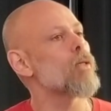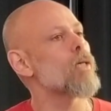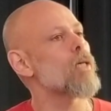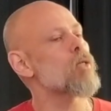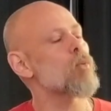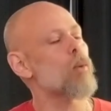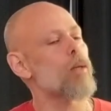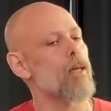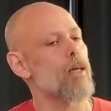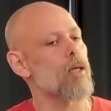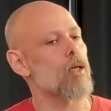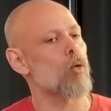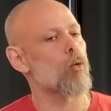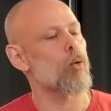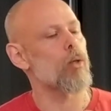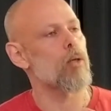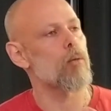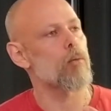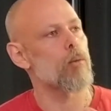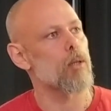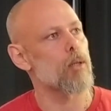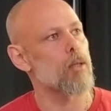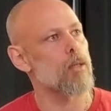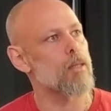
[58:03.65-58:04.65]
that's what
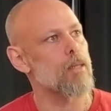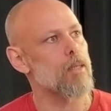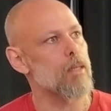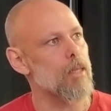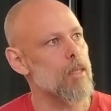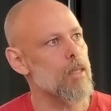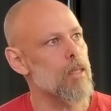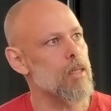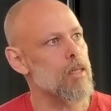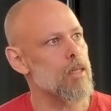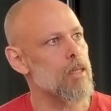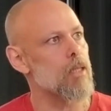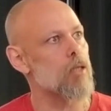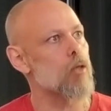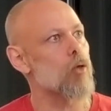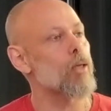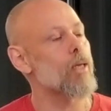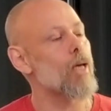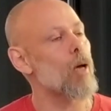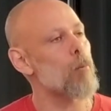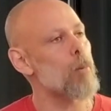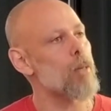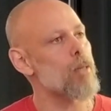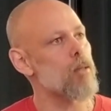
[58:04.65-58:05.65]
agreeability is the
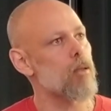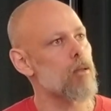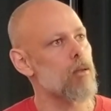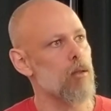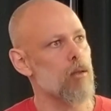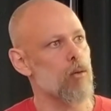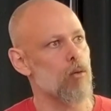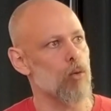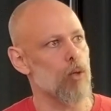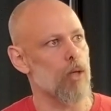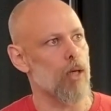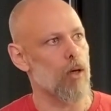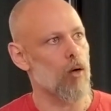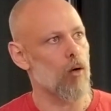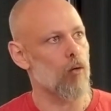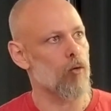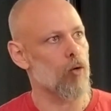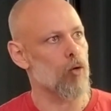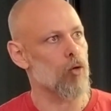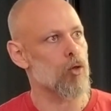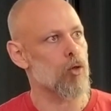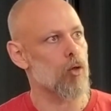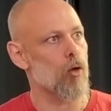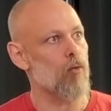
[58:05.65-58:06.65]
capacity to get
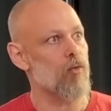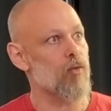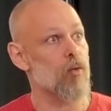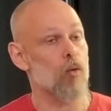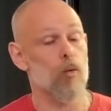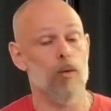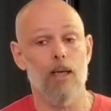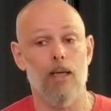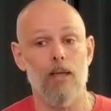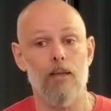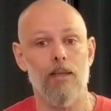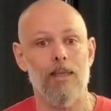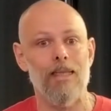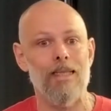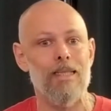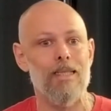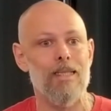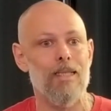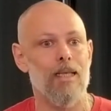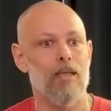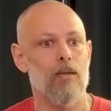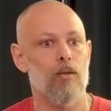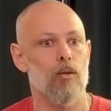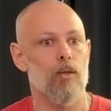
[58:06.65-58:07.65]
over stuff so that
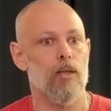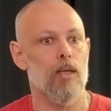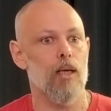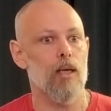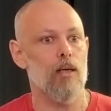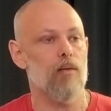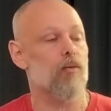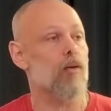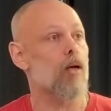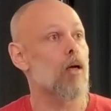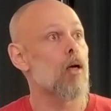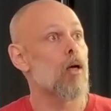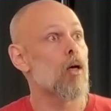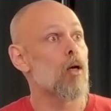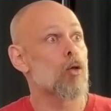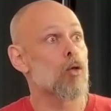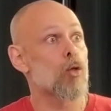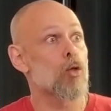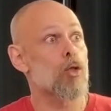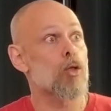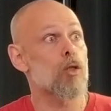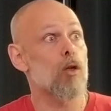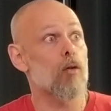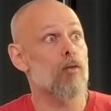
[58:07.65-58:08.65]
inside the cave,
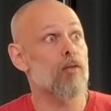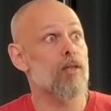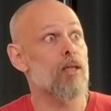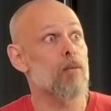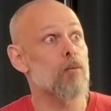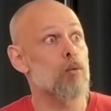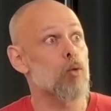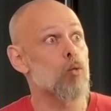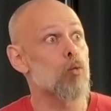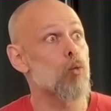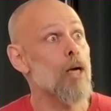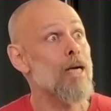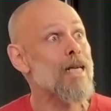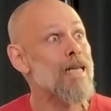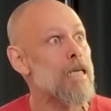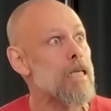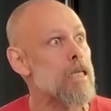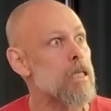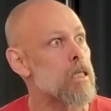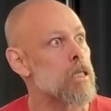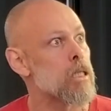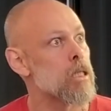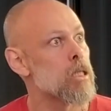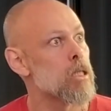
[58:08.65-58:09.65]
the stuff keeps
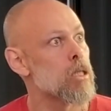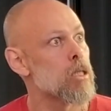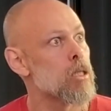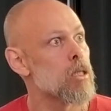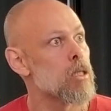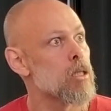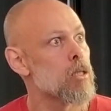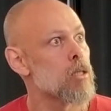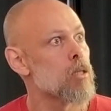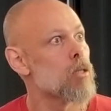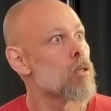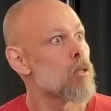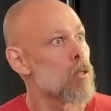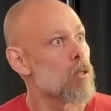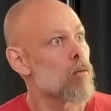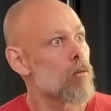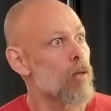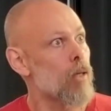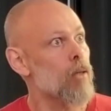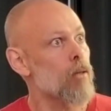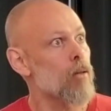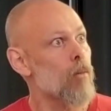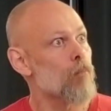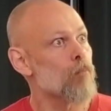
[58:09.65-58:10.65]
running,
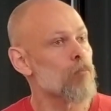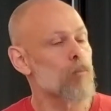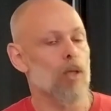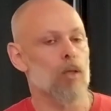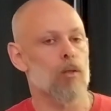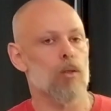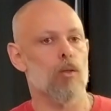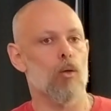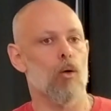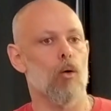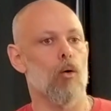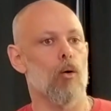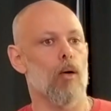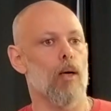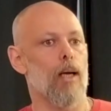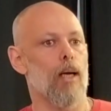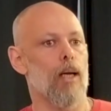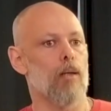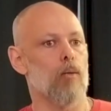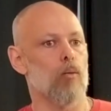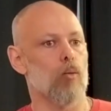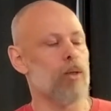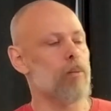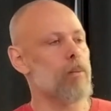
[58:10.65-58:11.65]
right? So,
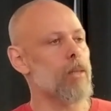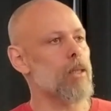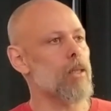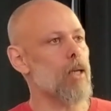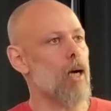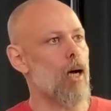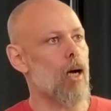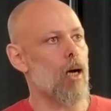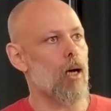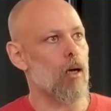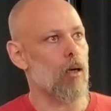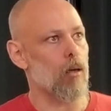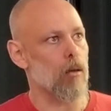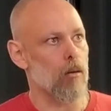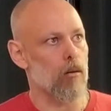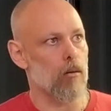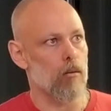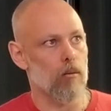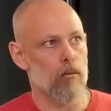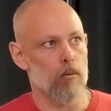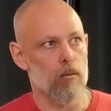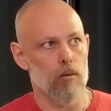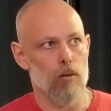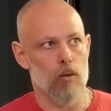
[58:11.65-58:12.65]
and women are
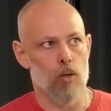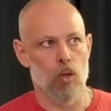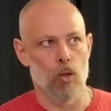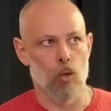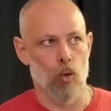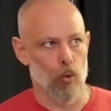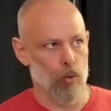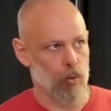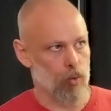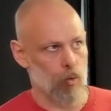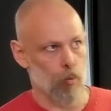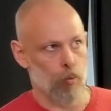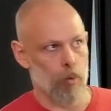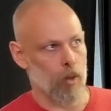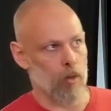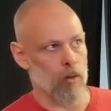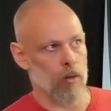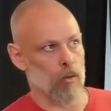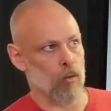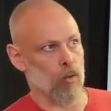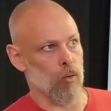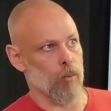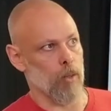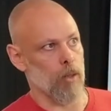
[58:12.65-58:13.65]
so superior
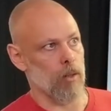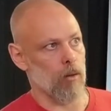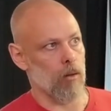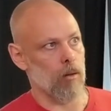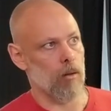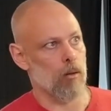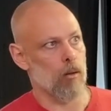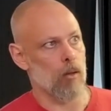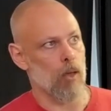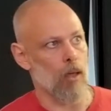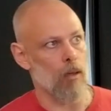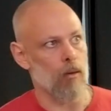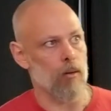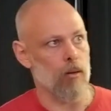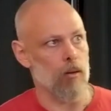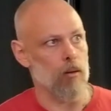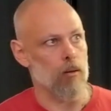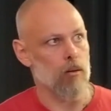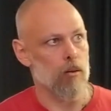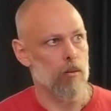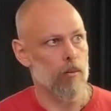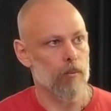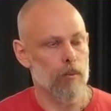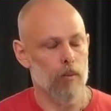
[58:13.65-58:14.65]
to men at
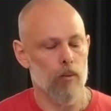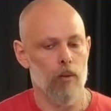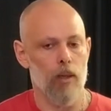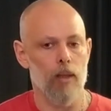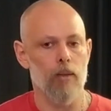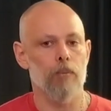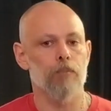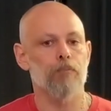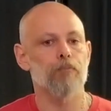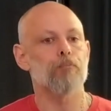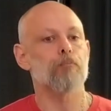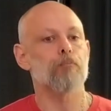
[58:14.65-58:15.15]
this, right?